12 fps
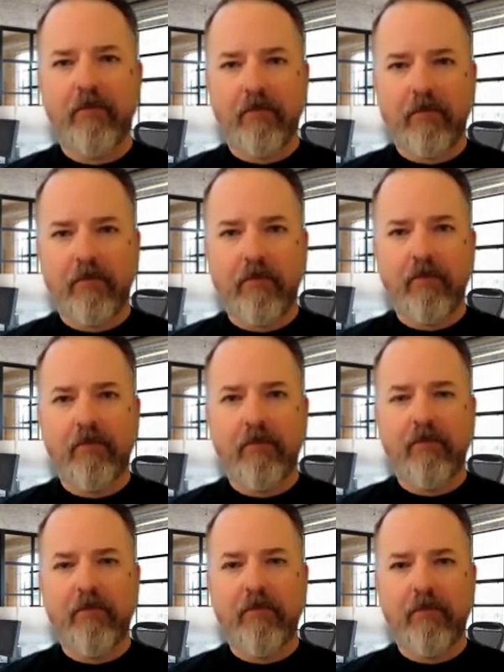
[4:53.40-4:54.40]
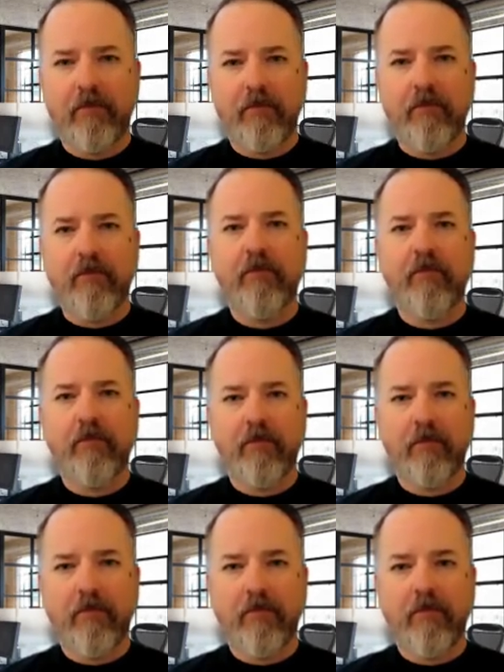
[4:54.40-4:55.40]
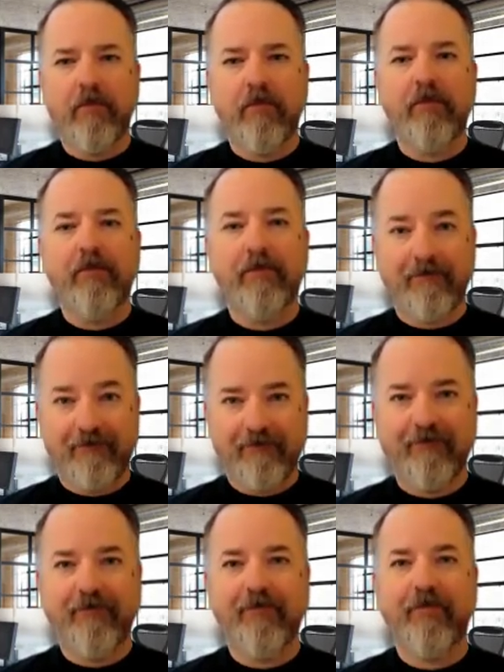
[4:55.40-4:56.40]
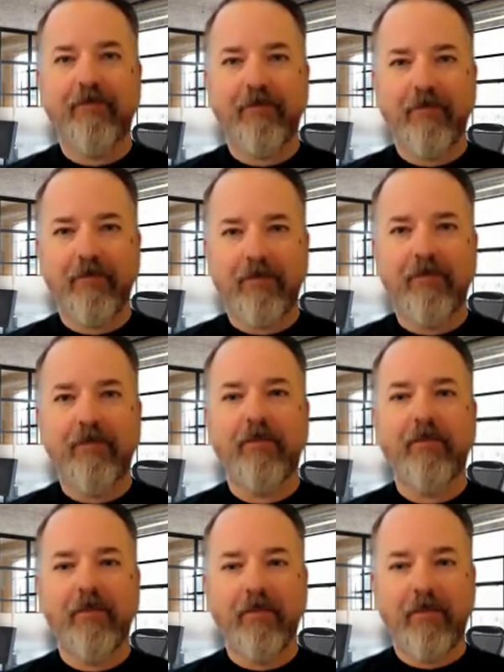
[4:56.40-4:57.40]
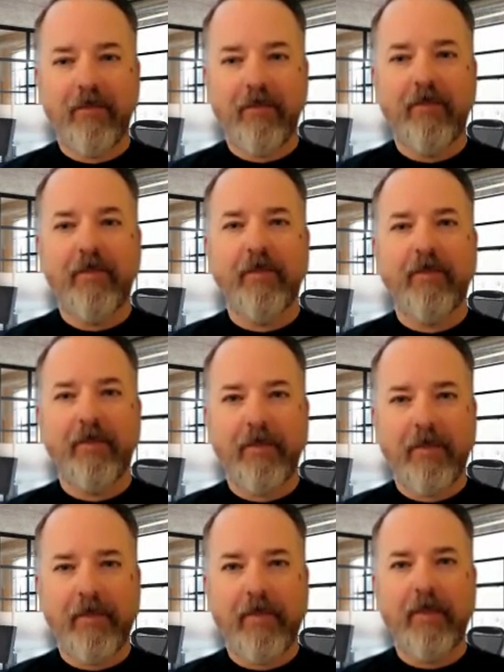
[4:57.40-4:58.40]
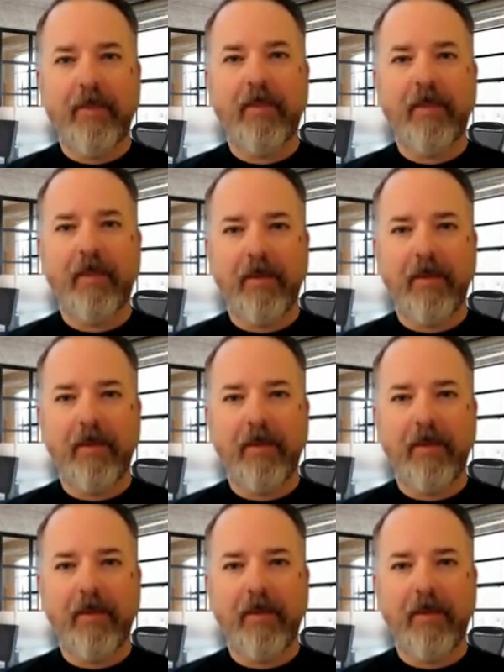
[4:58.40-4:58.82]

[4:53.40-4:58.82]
(silent)